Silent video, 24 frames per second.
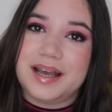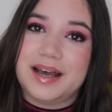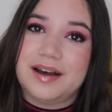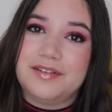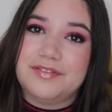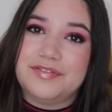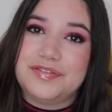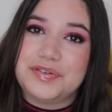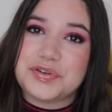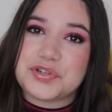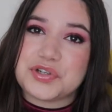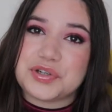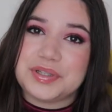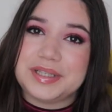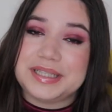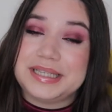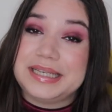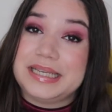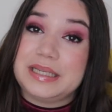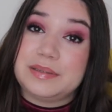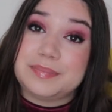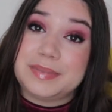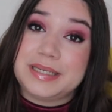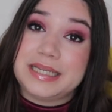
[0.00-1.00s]

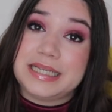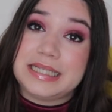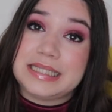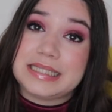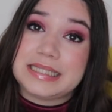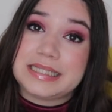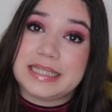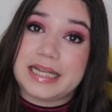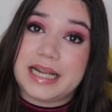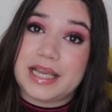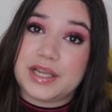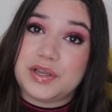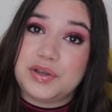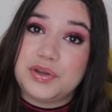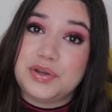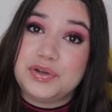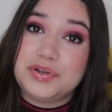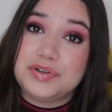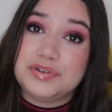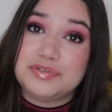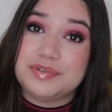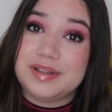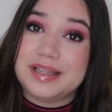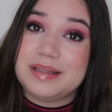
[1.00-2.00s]
unfortunately it means that I
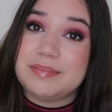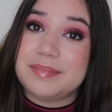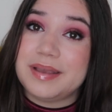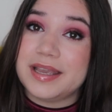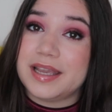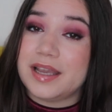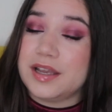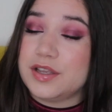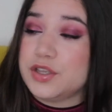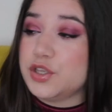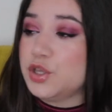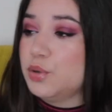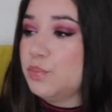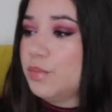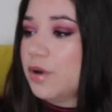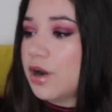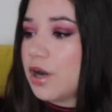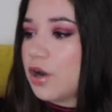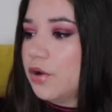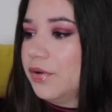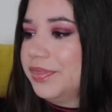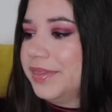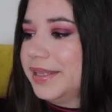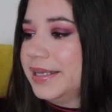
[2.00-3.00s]
couldn't really make a new
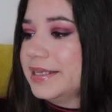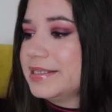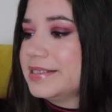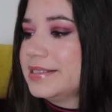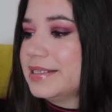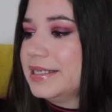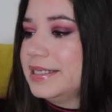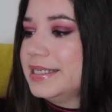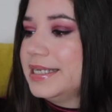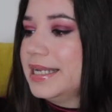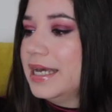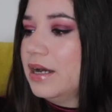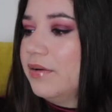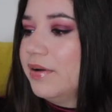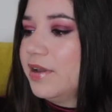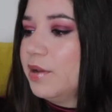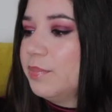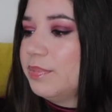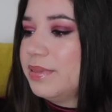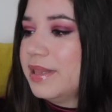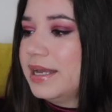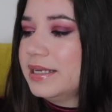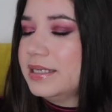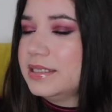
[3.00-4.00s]
mark on this. Now I
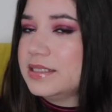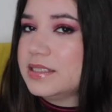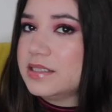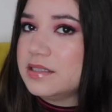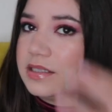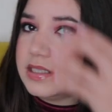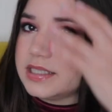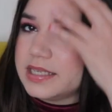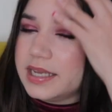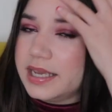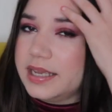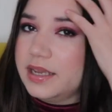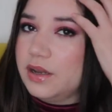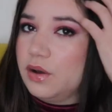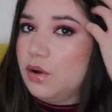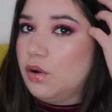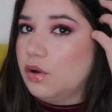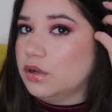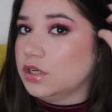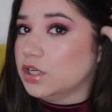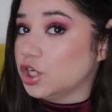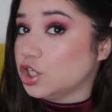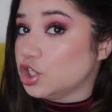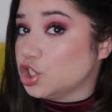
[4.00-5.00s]
applied this today
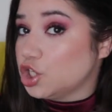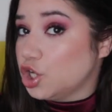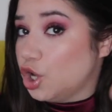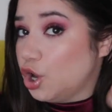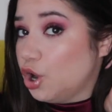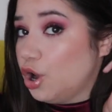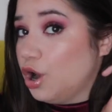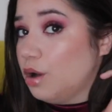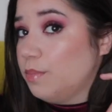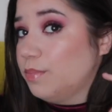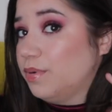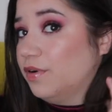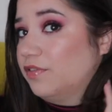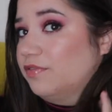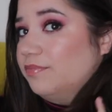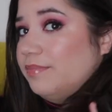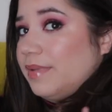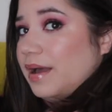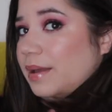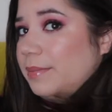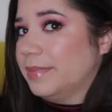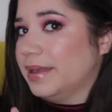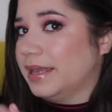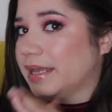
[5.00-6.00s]
on top of
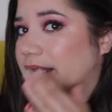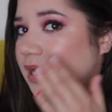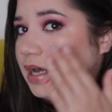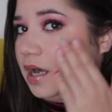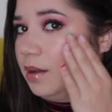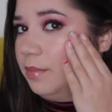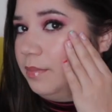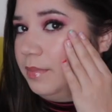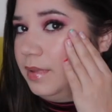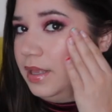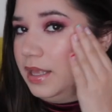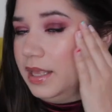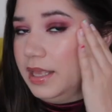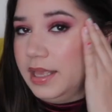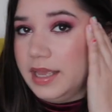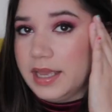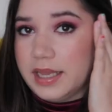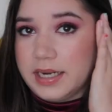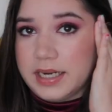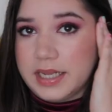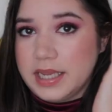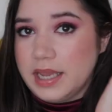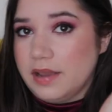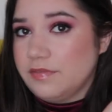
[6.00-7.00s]
my makeup,
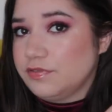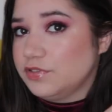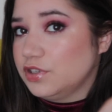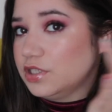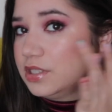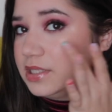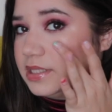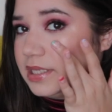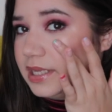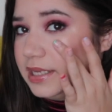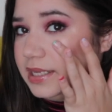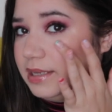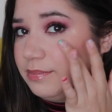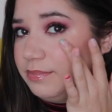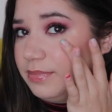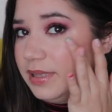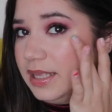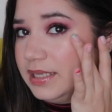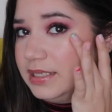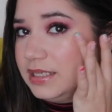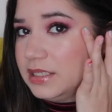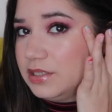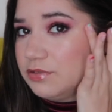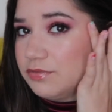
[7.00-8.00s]
and I have to say it
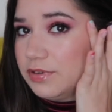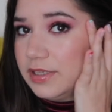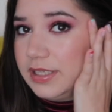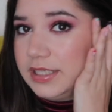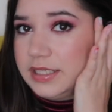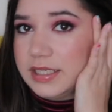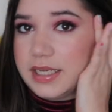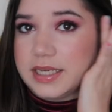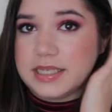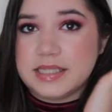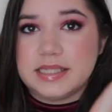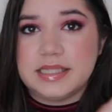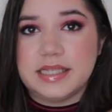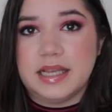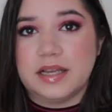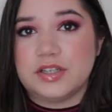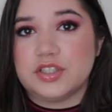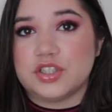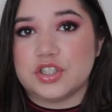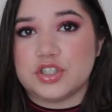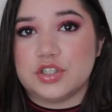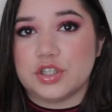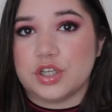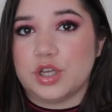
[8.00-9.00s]
blended in really nicely. I
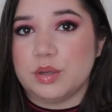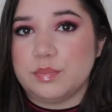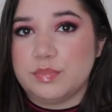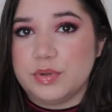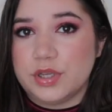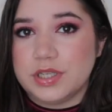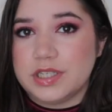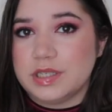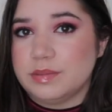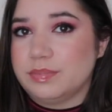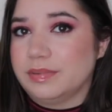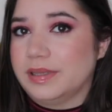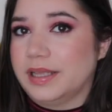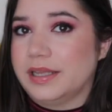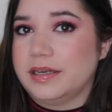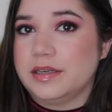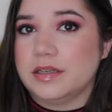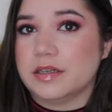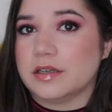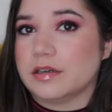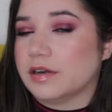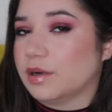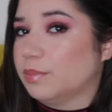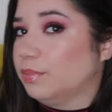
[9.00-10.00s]
just took a beauty
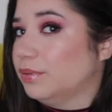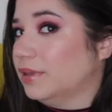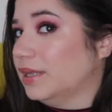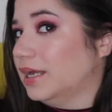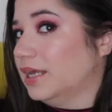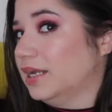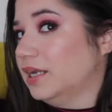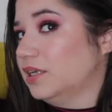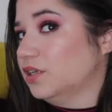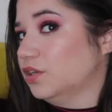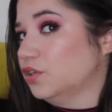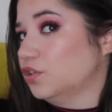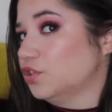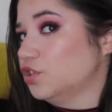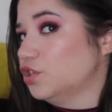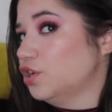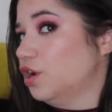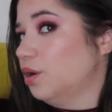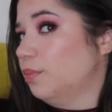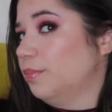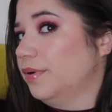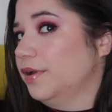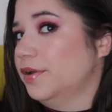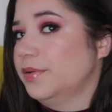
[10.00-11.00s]
blender, applied it on
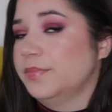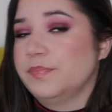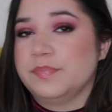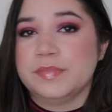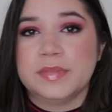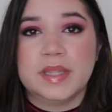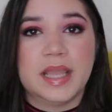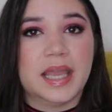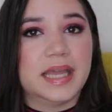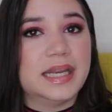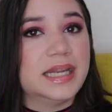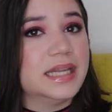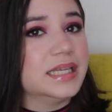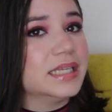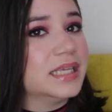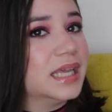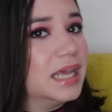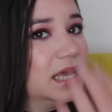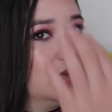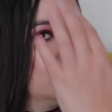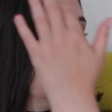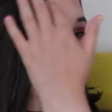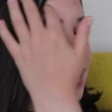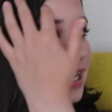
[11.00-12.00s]
top, and it
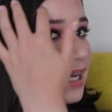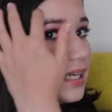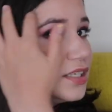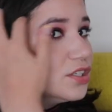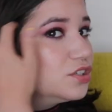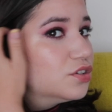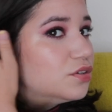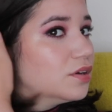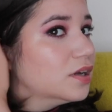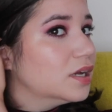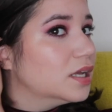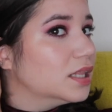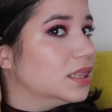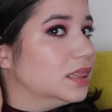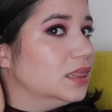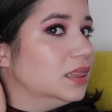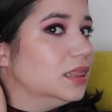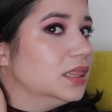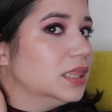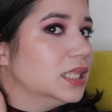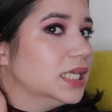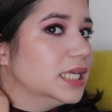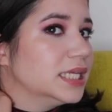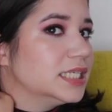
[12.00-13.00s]
gave an extra
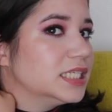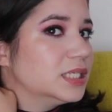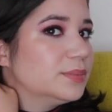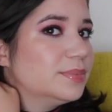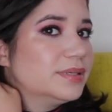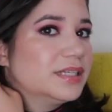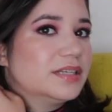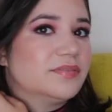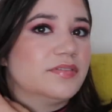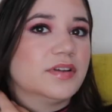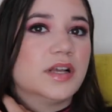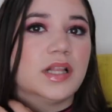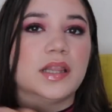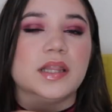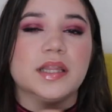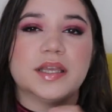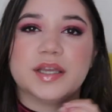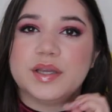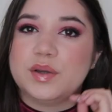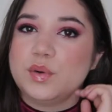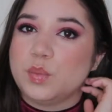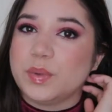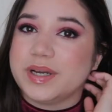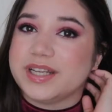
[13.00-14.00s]
little bit of a
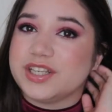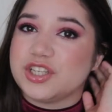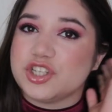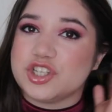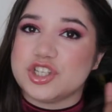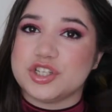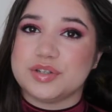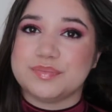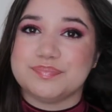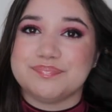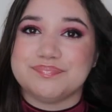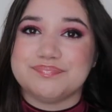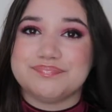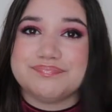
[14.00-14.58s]
glow, which